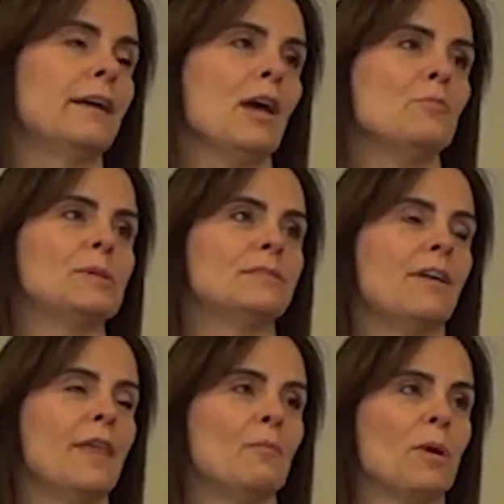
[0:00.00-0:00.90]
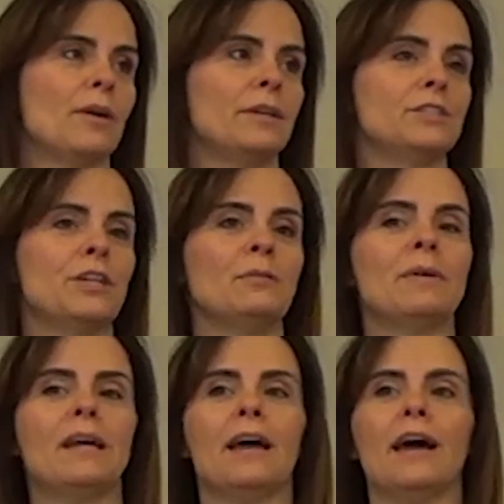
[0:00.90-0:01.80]
campus on that partnership.
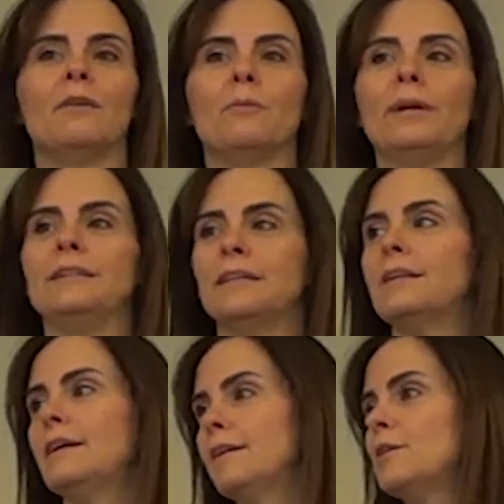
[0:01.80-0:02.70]
And we did in